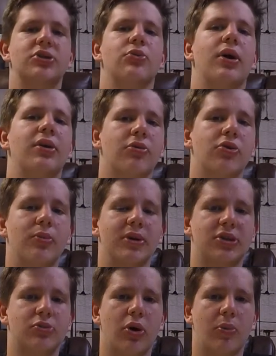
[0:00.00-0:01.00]
So I threw him
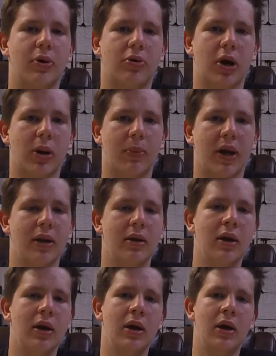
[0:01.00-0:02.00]
a square bill crankbait,
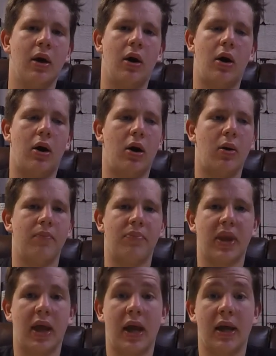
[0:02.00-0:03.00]

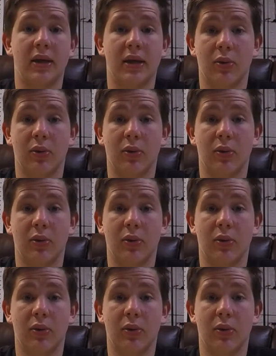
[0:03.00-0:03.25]
and